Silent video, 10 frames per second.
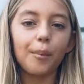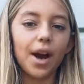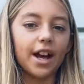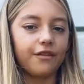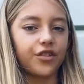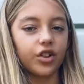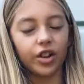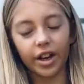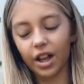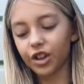But if they're
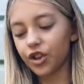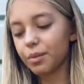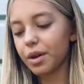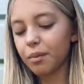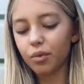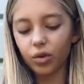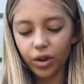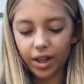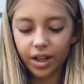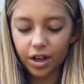like a little bit more
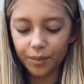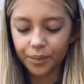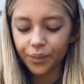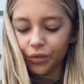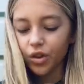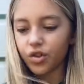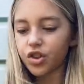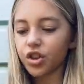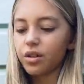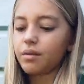like, you
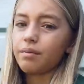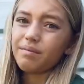shouldn't